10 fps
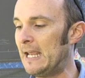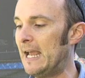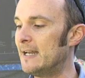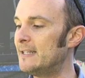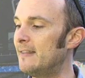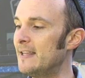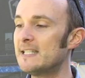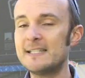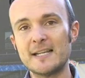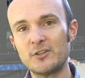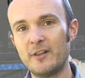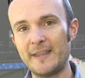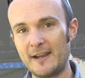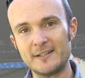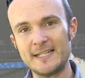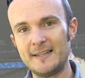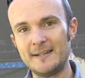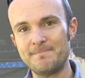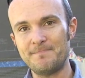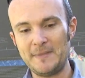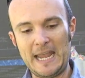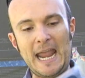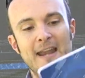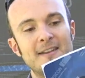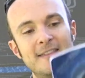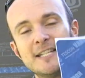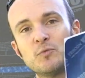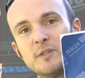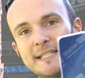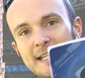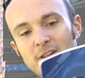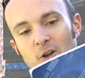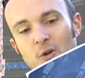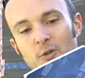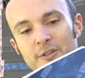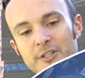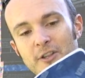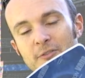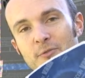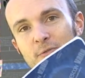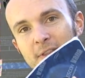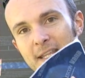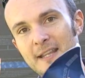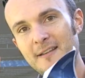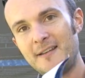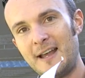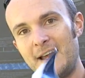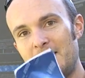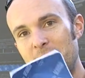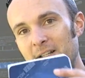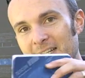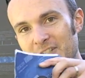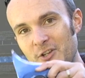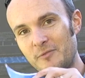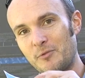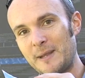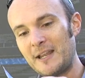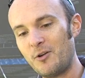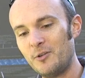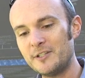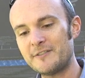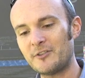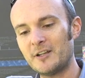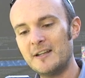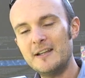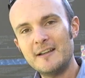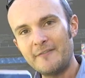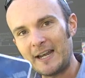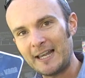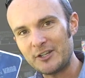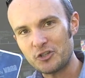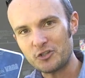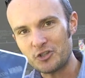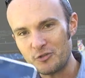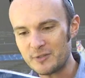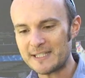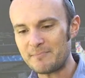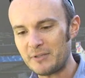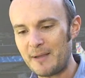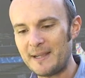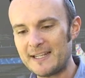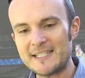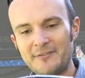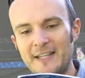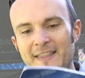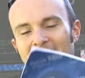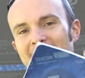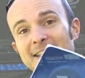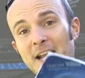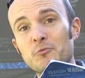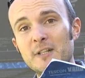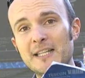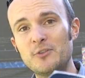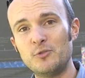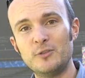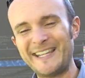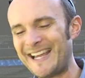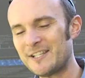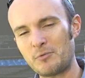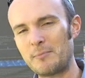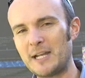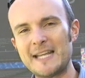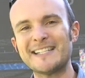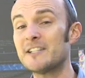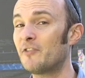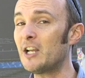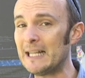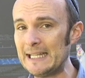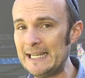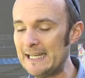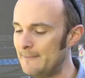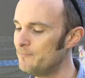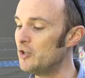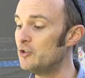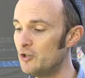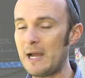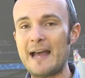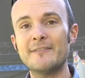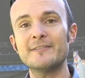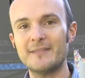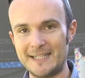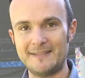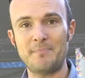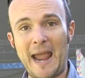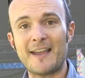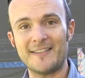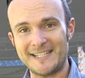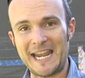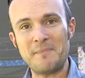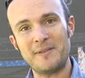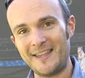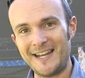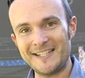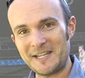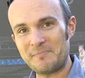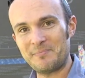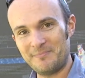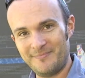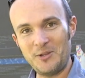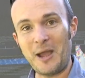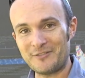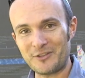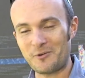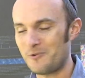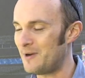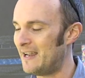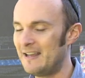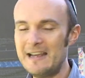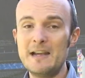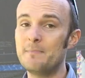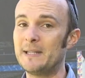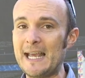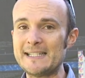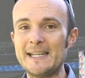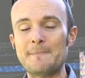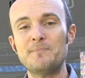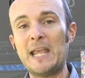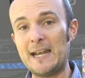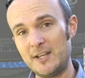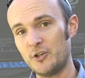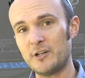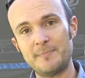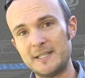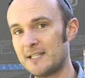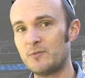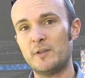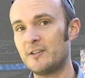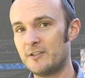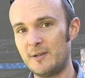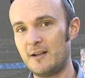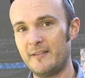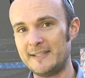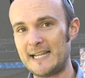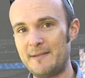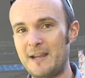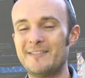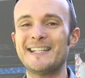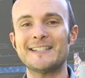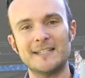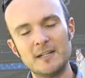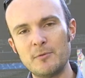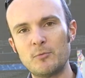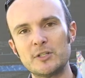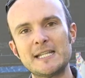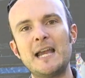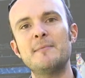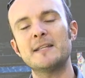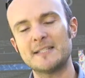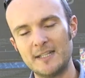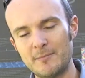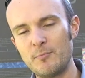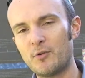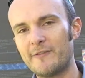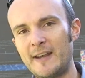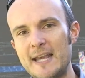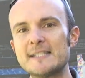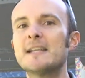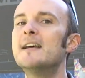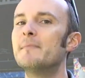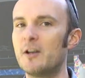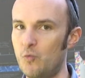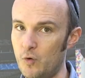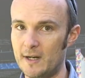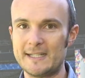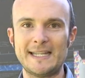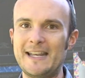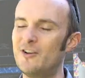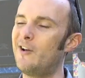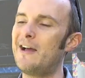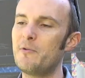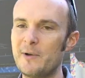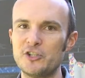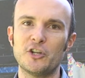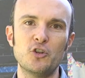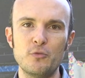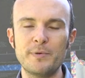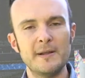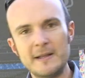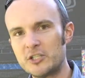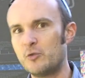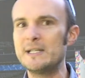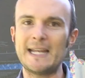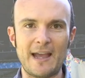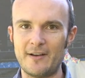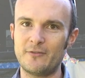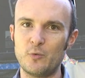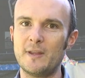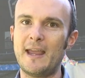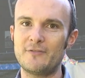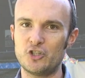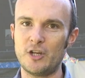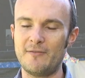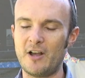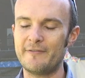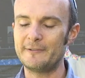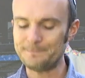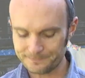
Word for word: and this does all the air sealing, and this will seal holes through the uh, building. So if we're making holes for ventilation chutes and plumbing and stuff like that, it's got a really cool, nice rubber gasket. It's very clean. You do have the back of the tape that ends up you have to throw away, but that's it. And in Europe, this is what they're doing all the time now. It takes a little bit more time and it's a little bit more finesse, but it works, and you don't have a bunch of goop squeezing out everywhere they have to shave off.